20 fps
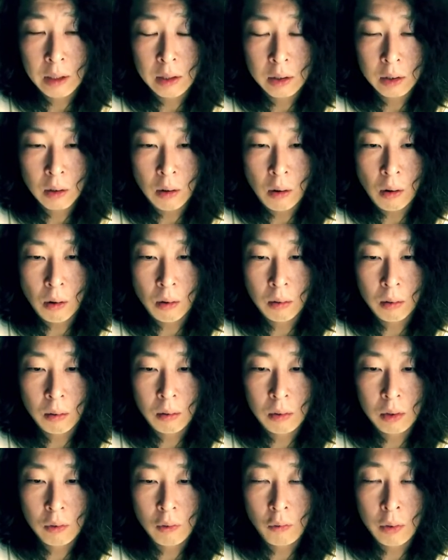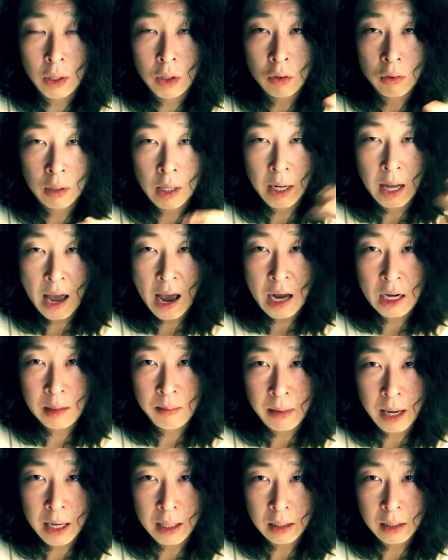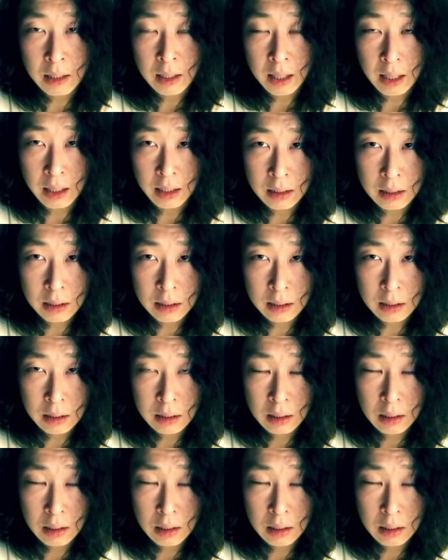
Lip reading: So when you can animate things,